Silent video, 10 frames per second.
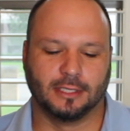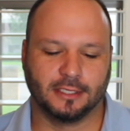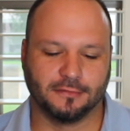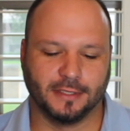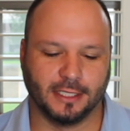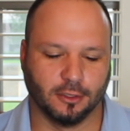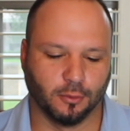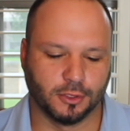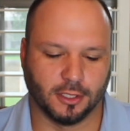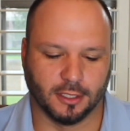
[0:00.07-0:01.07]
this video,
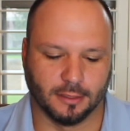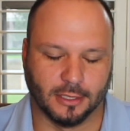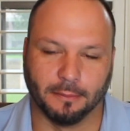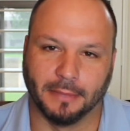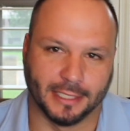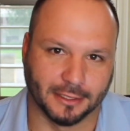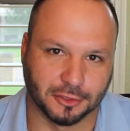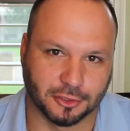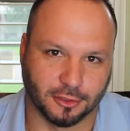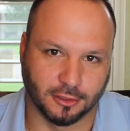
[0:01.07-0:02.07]
we're talking about making a
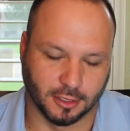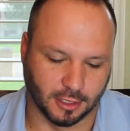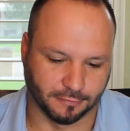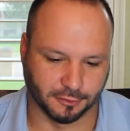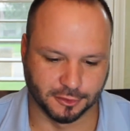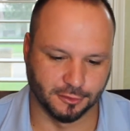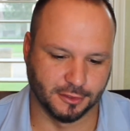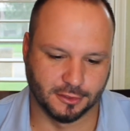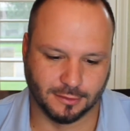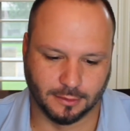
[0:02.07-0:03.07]
strong offer. So
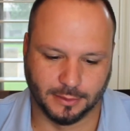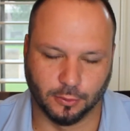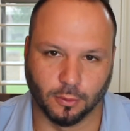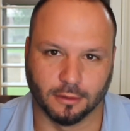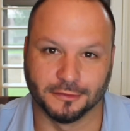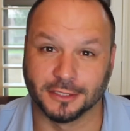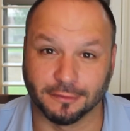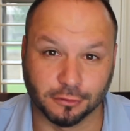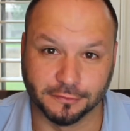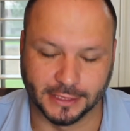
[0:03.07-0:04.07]
this is going to be one of
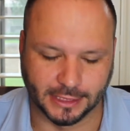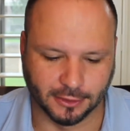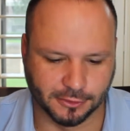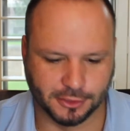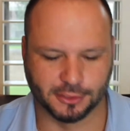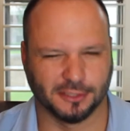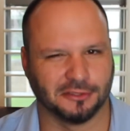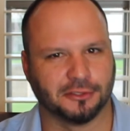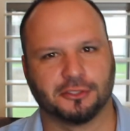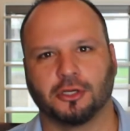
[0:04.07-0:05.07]
several videos just because
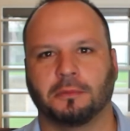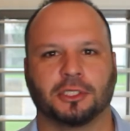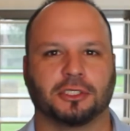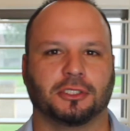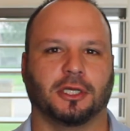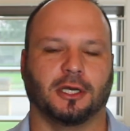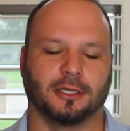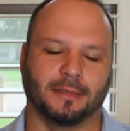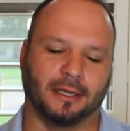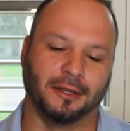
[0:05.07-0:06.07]
there's so much to talk
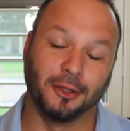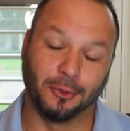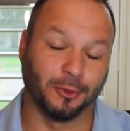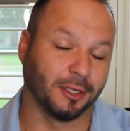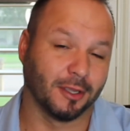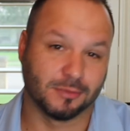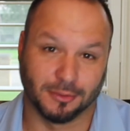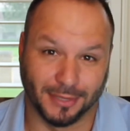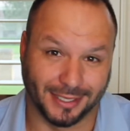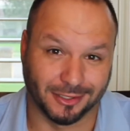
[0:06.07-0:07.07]
about when it comes to
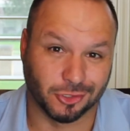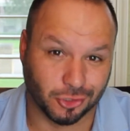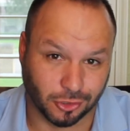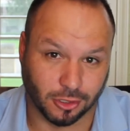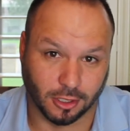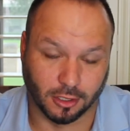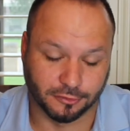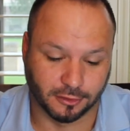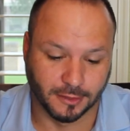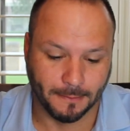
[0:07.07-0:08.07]
making a strong
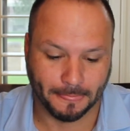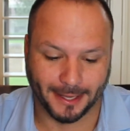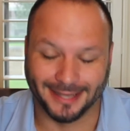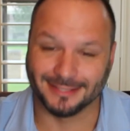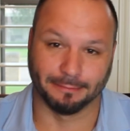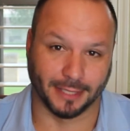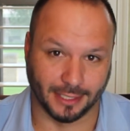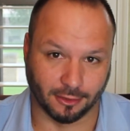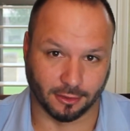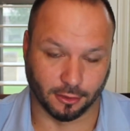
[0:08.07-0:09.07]
offer as a
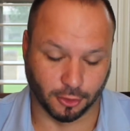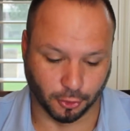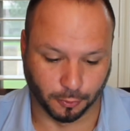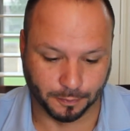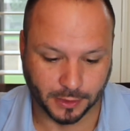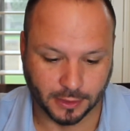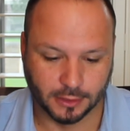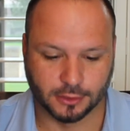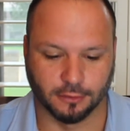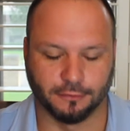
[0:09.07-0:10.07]
buyer on a home.
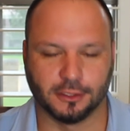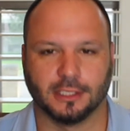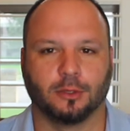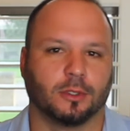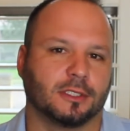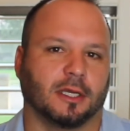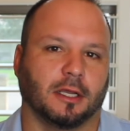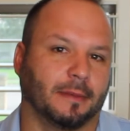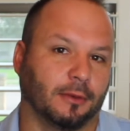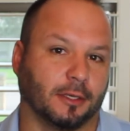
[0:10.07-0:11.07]
So the first thing we want to talk
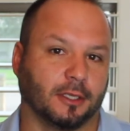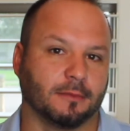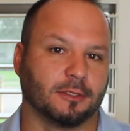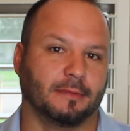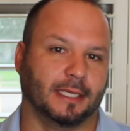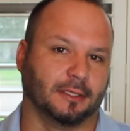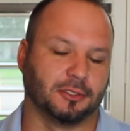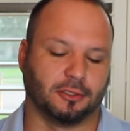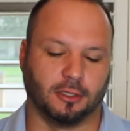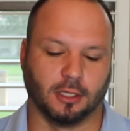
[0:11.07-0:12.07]
about when it comes to making a
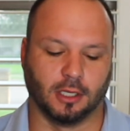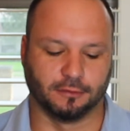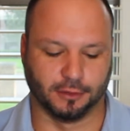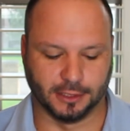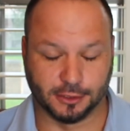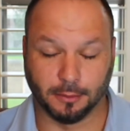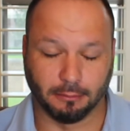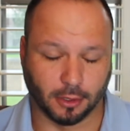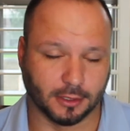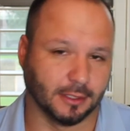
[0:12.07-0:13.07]
strong offer is
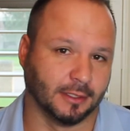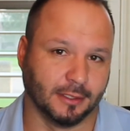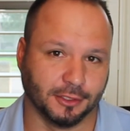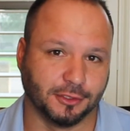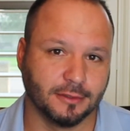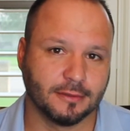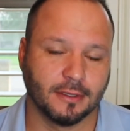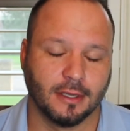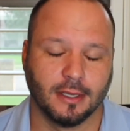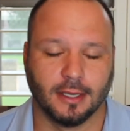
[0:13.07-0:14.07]
market
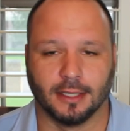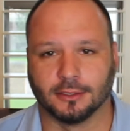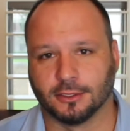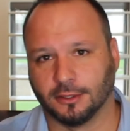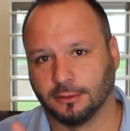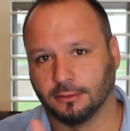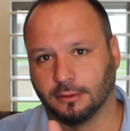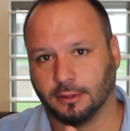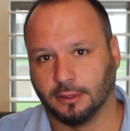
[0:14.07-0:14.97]
conditions. And so